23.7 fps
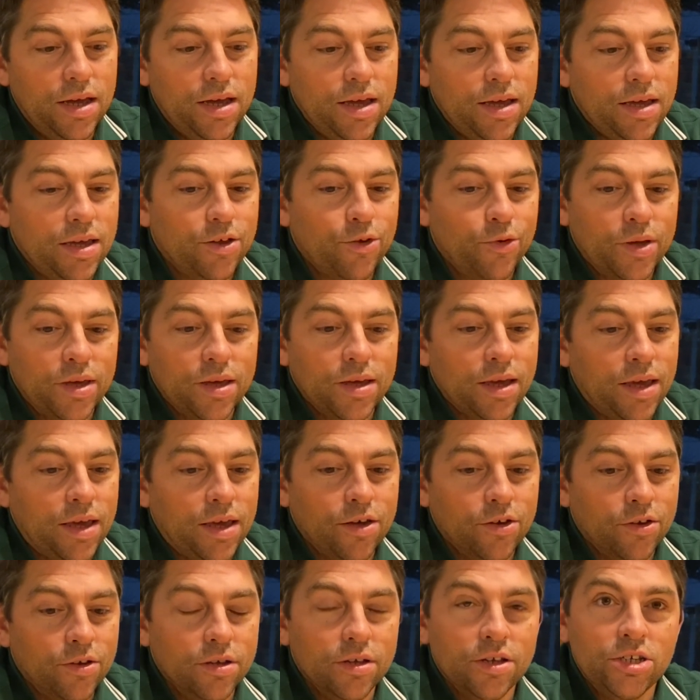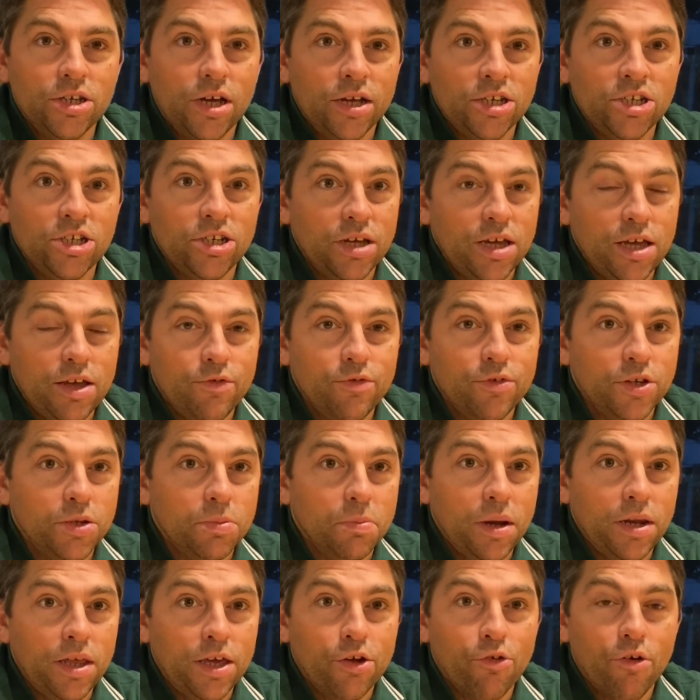he could achieve as
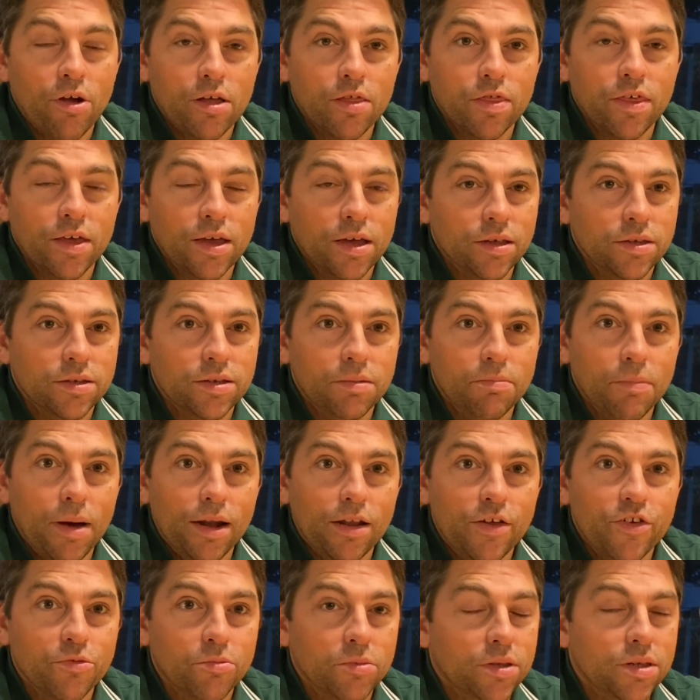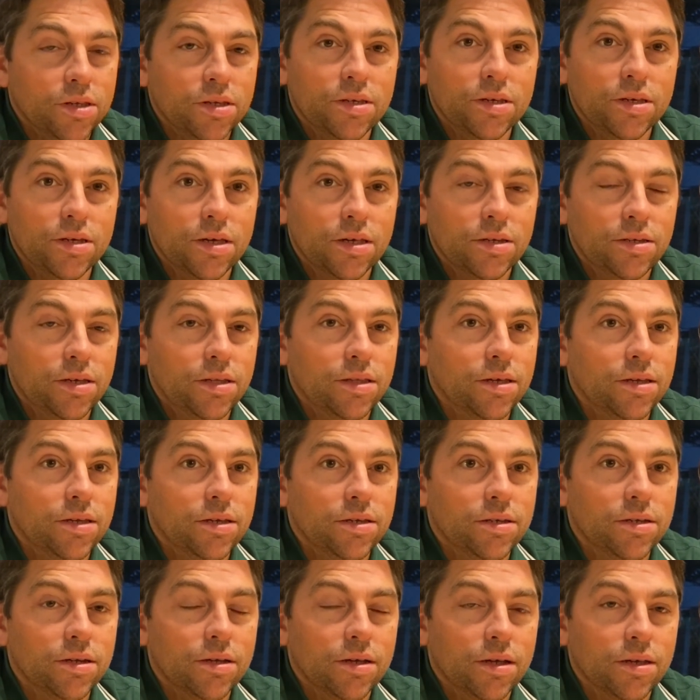many great things in management as he did
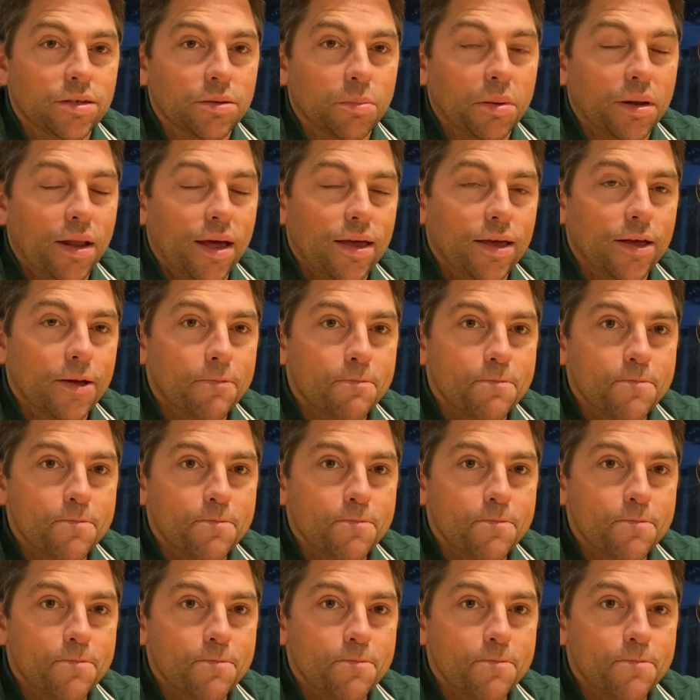as a player.